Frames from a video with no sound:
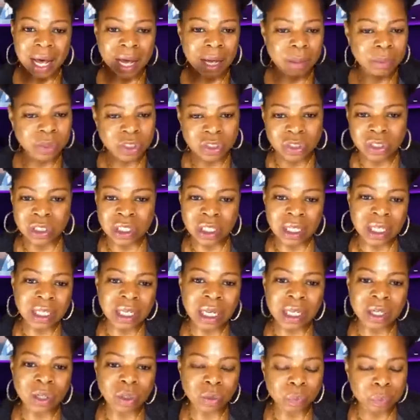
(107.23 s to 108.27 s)
Just looking
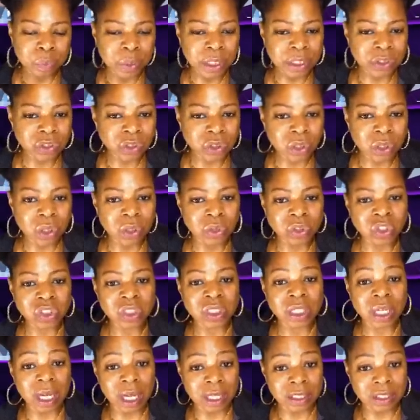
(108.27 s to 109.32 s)
at her picture,
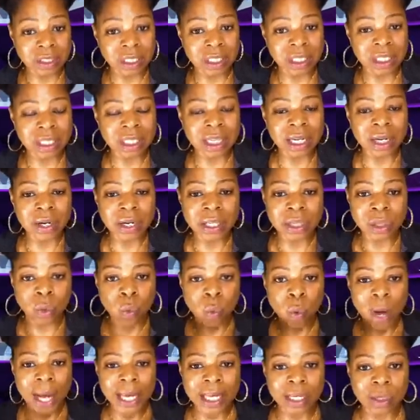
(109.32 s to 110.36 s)
her sitting there in the
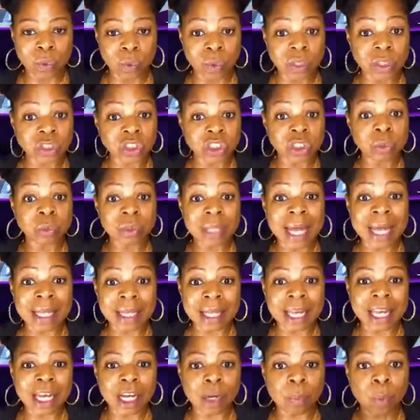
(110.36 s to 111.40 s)
white where she was at
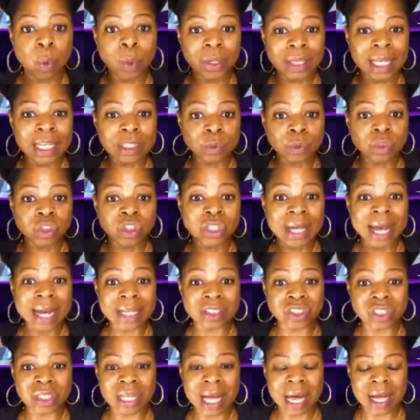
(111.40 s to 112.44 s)
the airport, that's when she
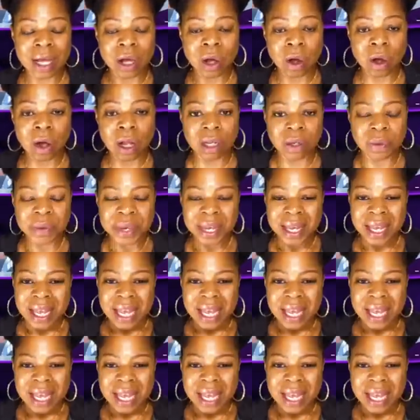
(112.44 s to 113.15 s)
actually got caught.